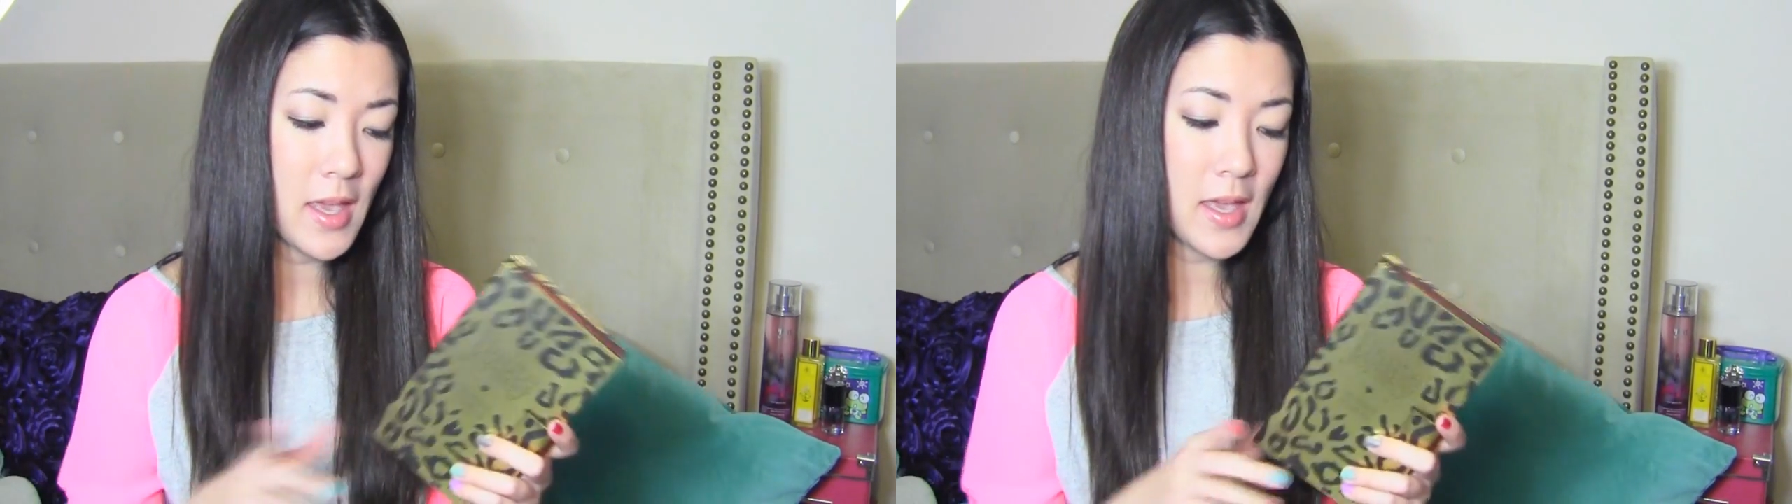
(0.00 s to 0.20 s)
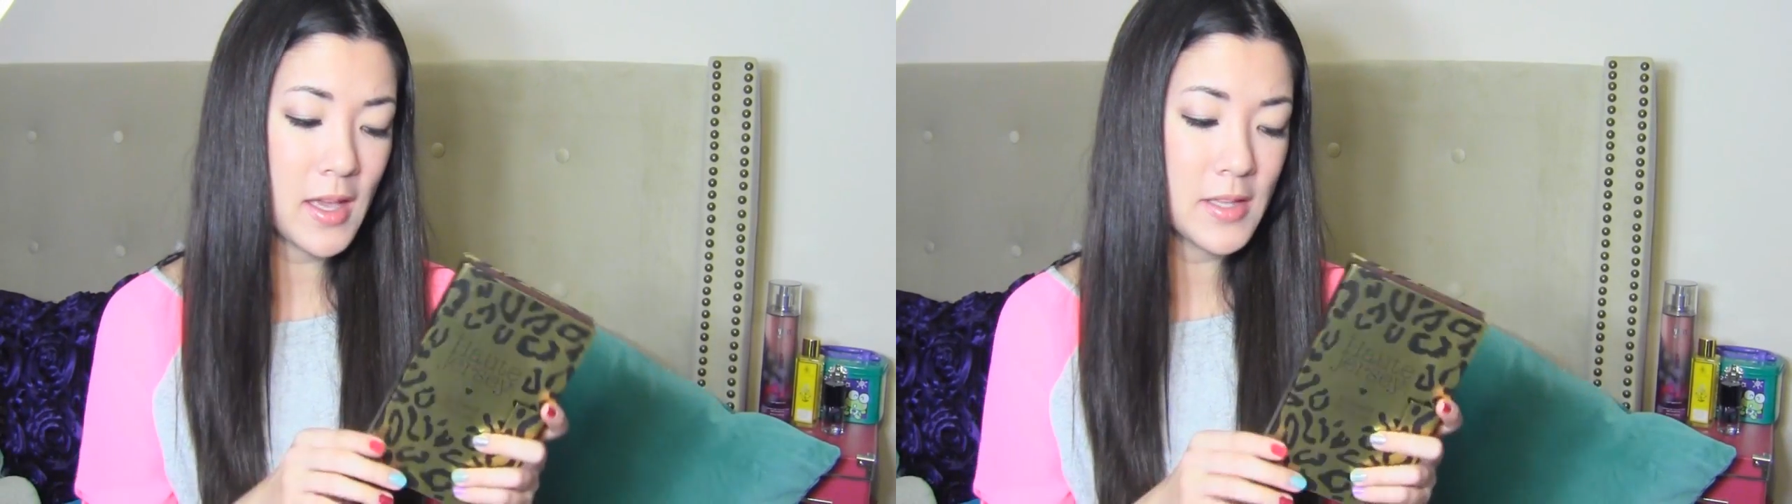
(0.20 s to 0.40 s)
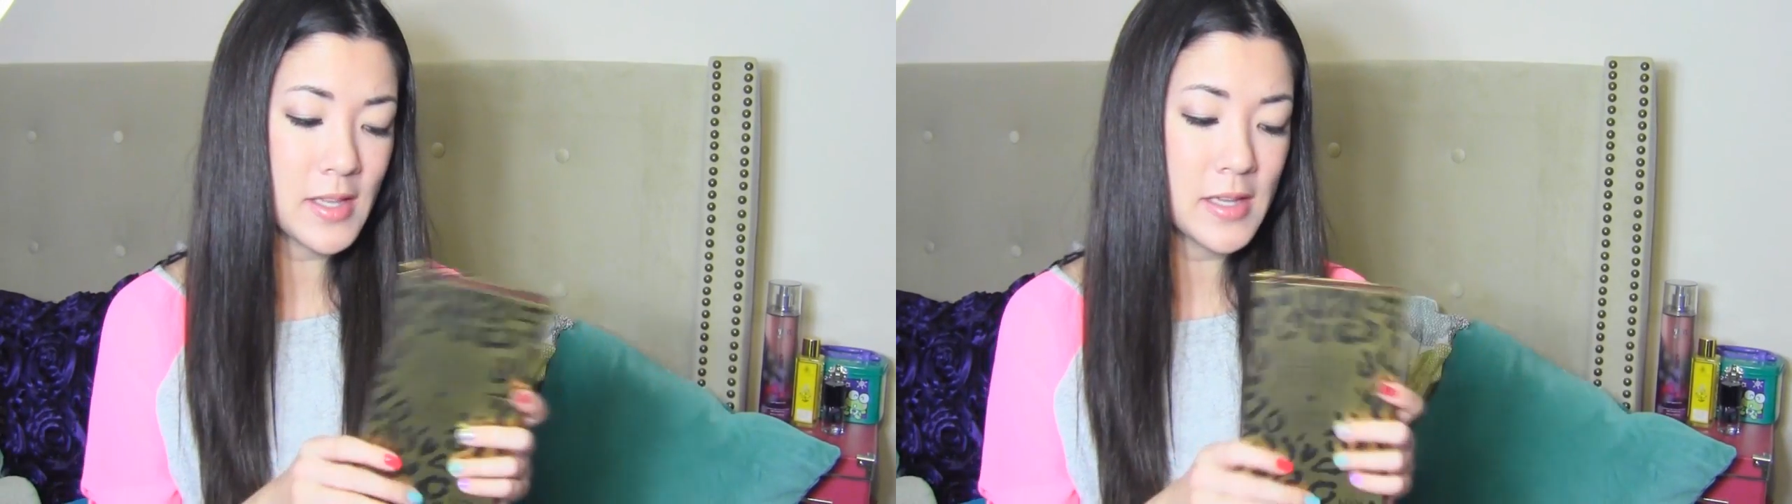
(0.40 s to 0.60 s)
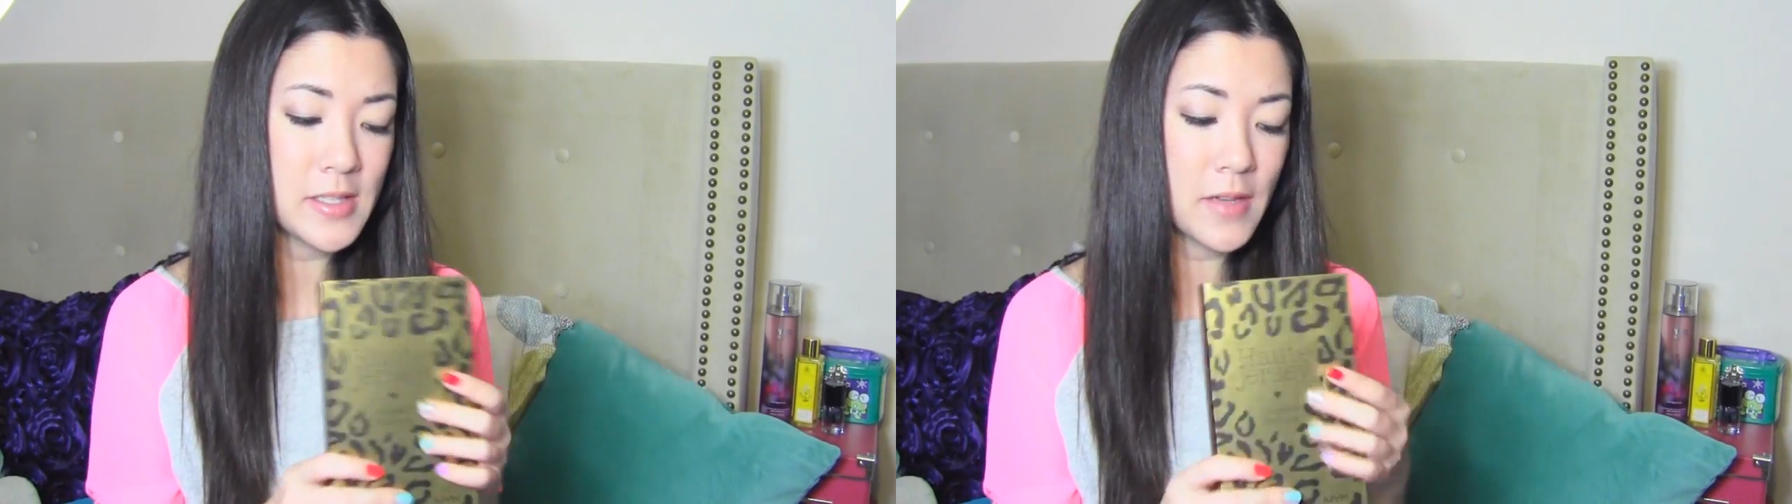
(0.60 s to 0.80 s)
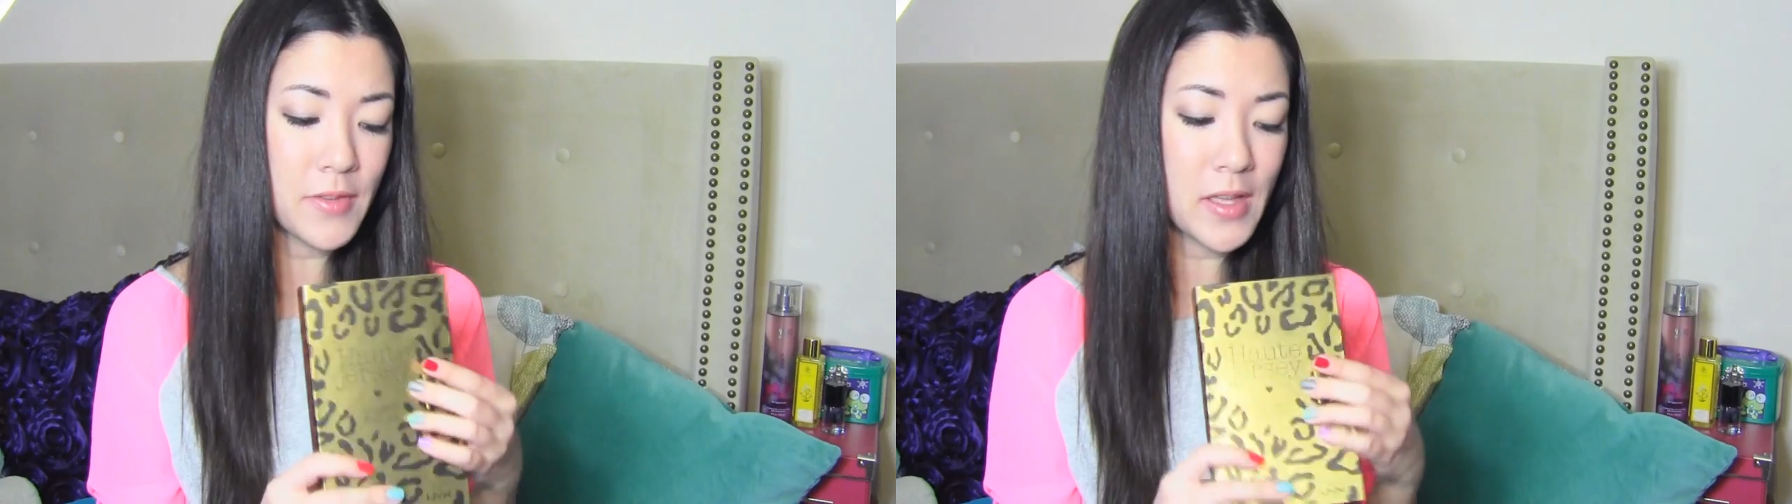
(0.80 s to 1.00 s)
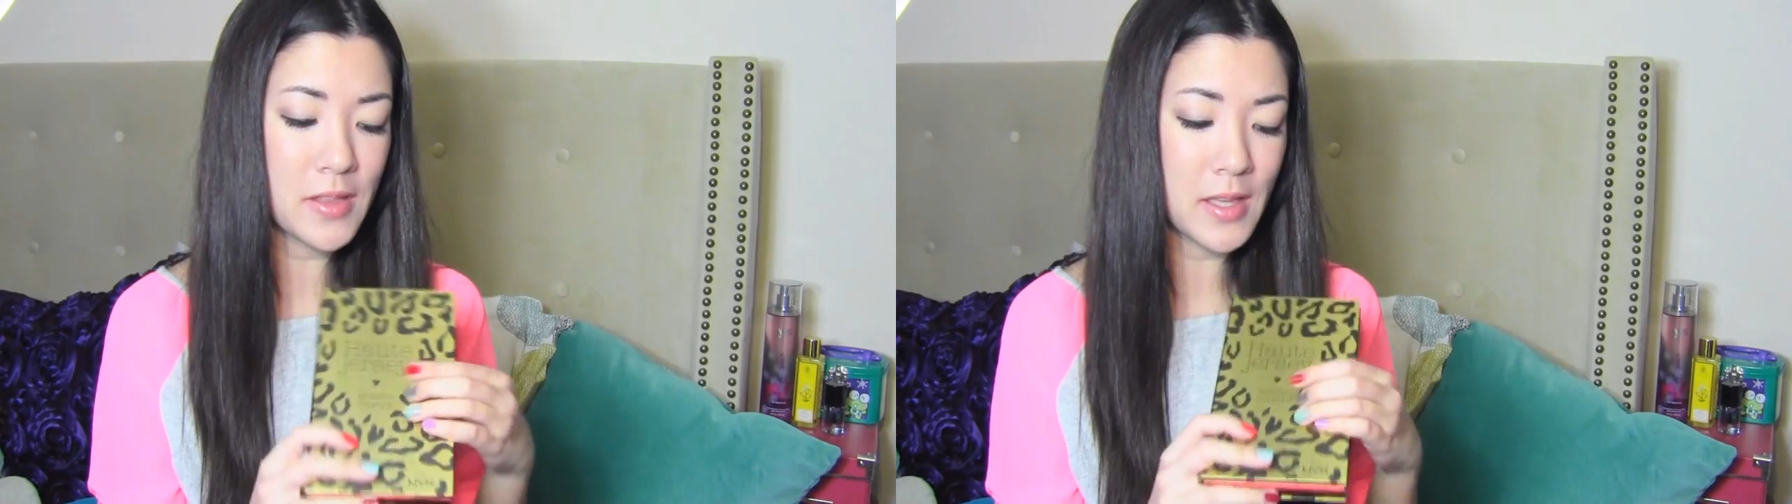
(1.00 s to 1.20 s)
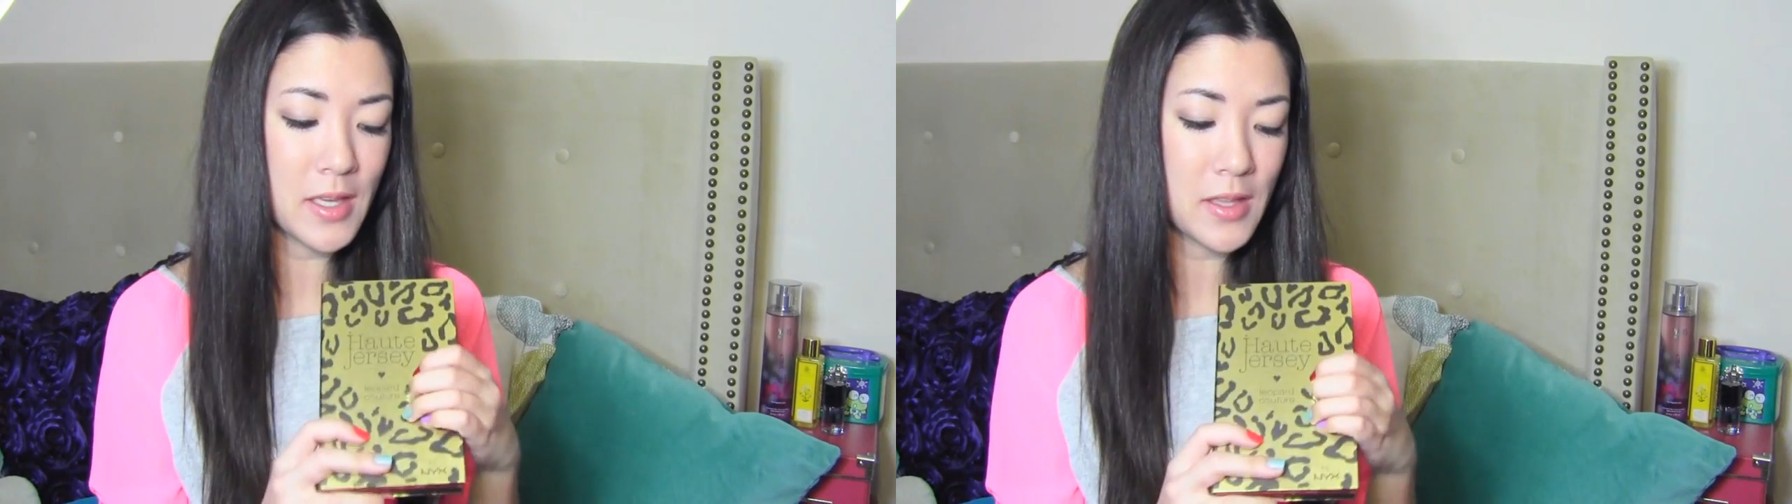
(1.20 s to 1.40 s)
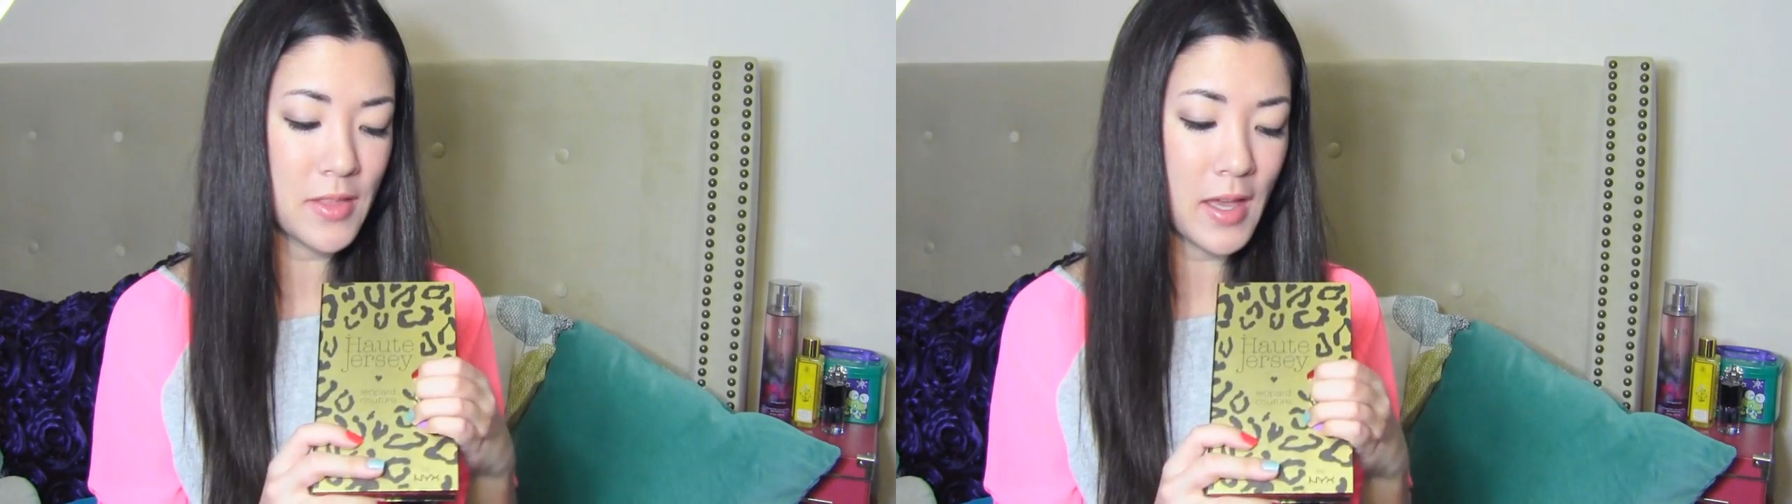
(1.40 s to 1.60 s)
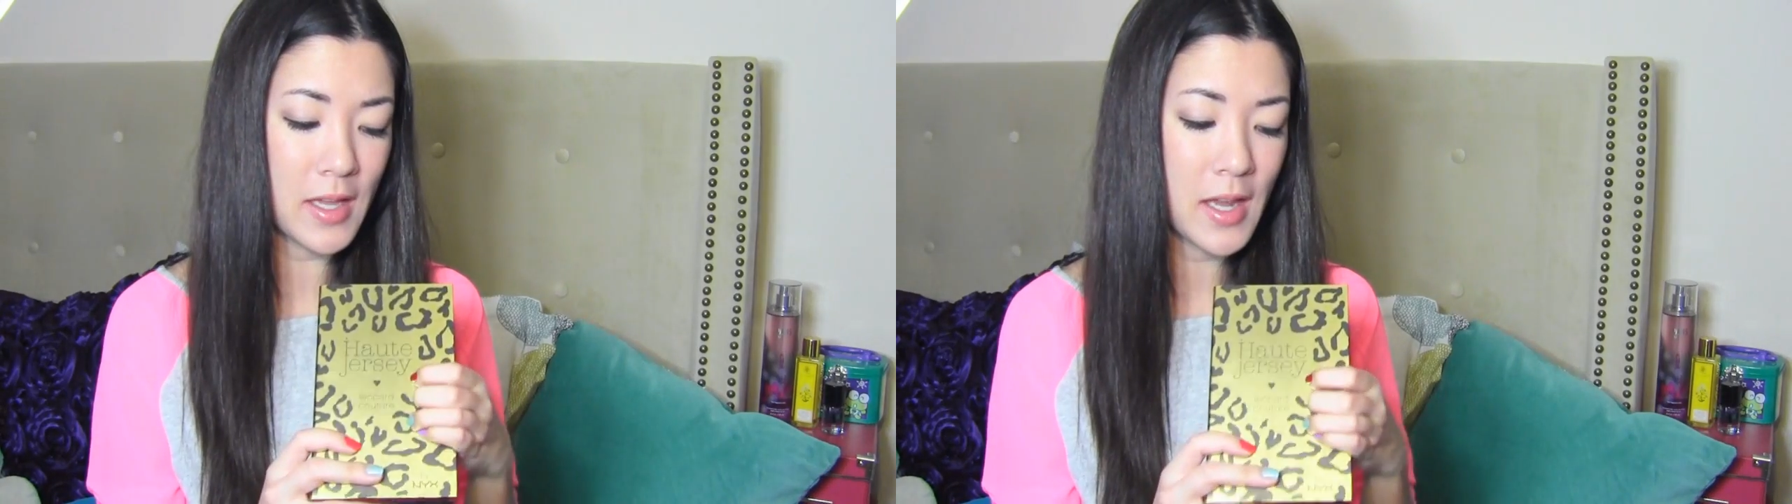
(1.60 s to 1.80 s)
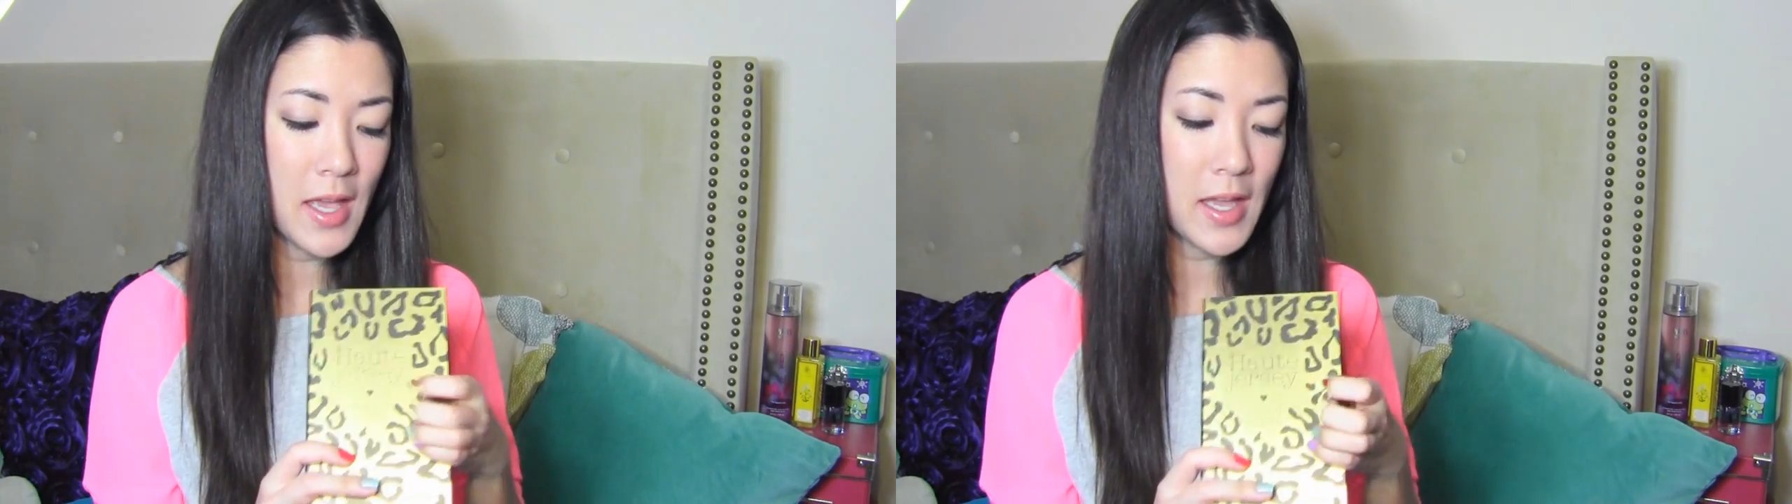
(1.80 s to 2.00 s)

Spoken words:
And I definitely think that